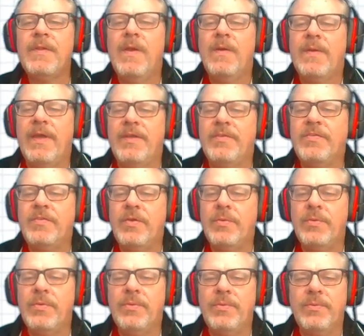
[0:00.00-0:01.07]
Okay,
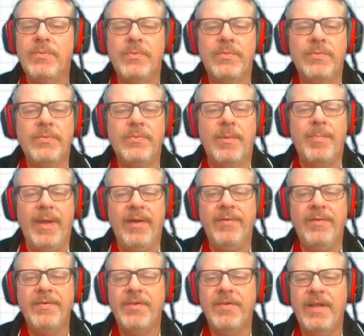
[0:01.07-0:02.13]
so a
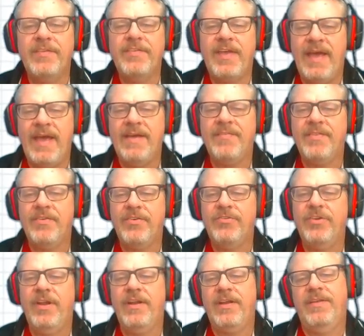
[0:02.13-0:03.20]
parent donates half of their
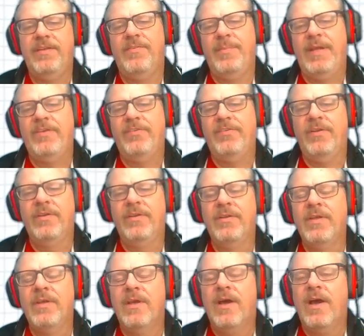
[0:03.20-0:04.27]
genetic information.
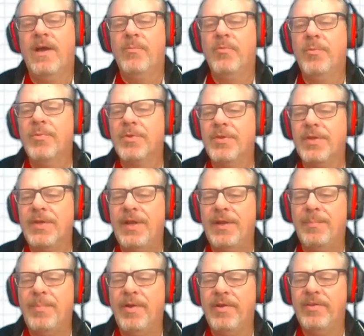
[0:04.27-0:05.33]
When we're looking at
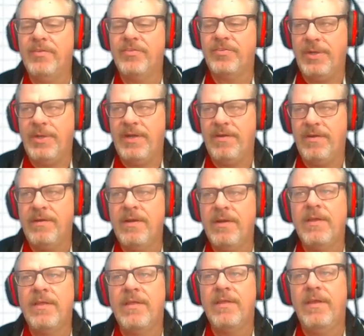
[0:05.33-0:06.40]
a Punnett square,
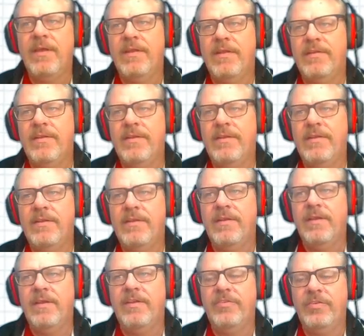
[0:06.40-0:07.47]

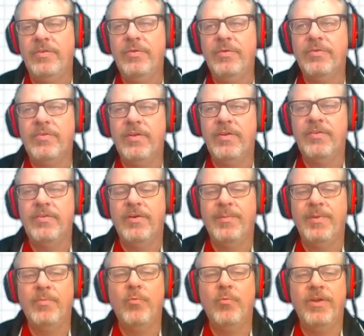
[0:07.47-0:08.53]
it's used to
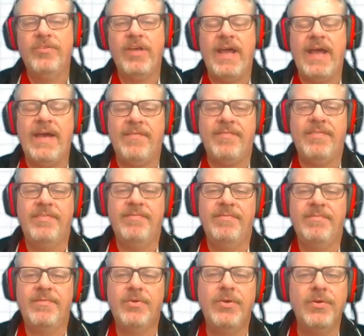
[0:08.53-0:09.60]
determine which half
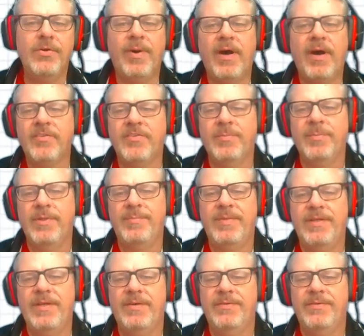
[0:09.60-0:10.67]
could possibly
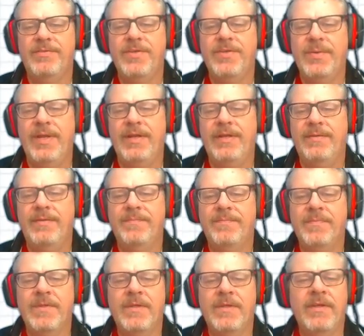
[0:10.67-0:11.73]
be donated.
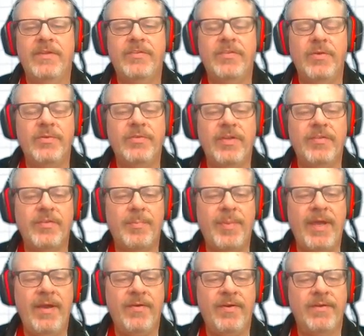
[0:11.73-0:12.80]
So since a
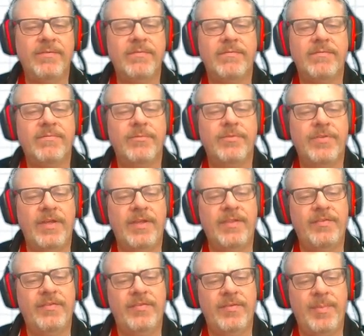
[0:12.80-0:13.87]
parent, we'll say
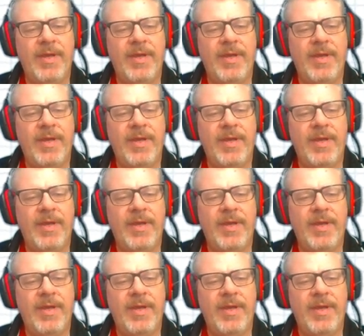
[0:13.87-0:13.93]
this is a